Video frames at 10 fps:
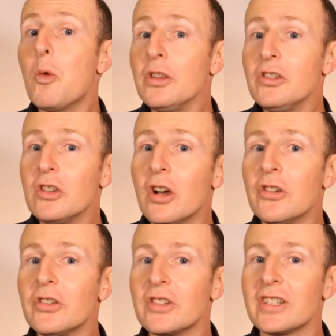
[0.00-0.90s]
once you
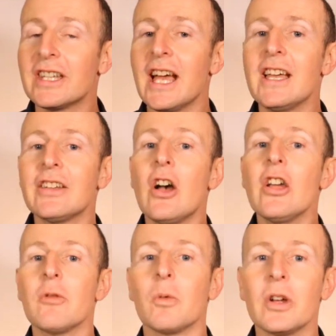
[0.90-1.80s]
understand
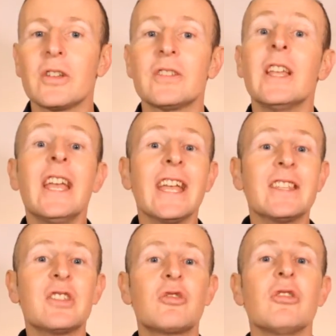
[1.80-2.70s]
how it works,
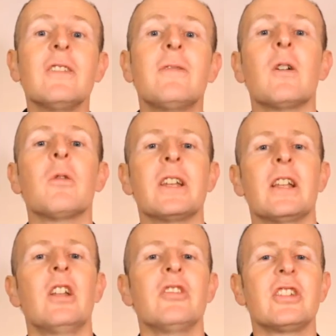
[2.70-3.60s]
it's straightforward
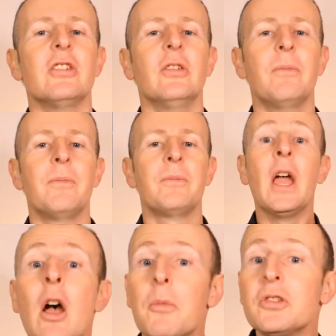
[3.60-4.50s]
and logical.
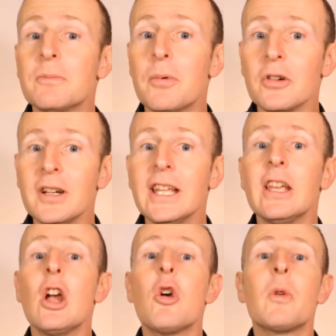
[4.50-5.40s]
Most
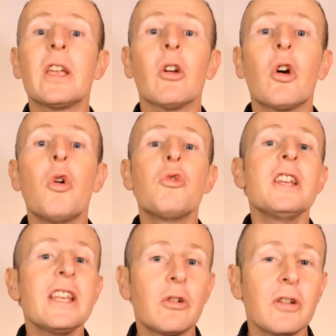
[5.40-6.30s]
importantly, we are
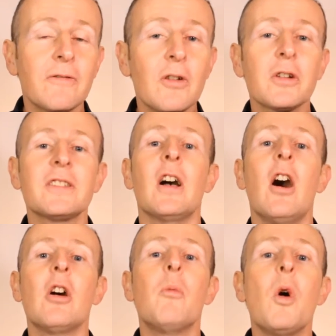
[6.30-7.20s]
only going to focus
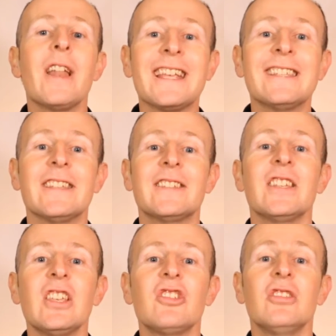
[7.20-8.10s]
on what is
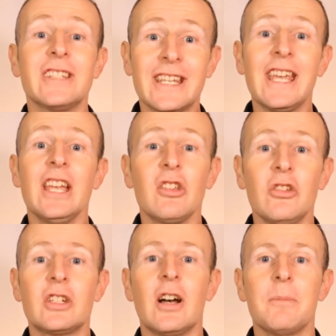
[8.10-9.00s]
essential to get
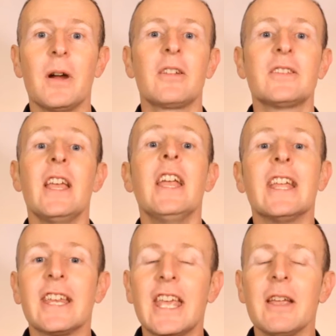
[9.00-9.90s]
you top marks
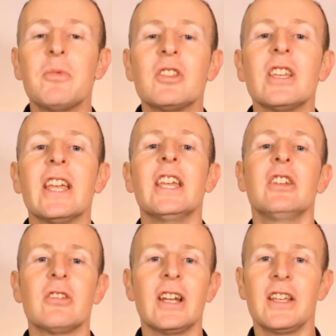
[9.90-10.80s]
in Cambridge
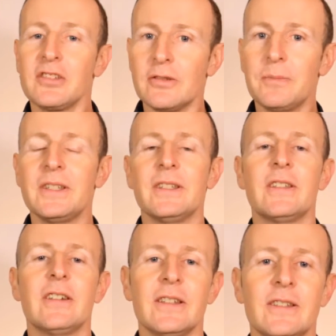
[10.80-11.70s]
International Business
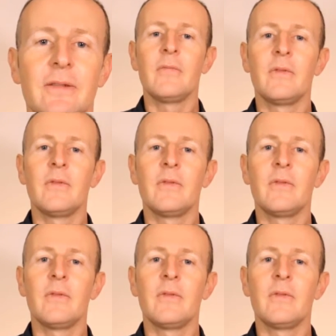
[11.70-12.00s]
Studies.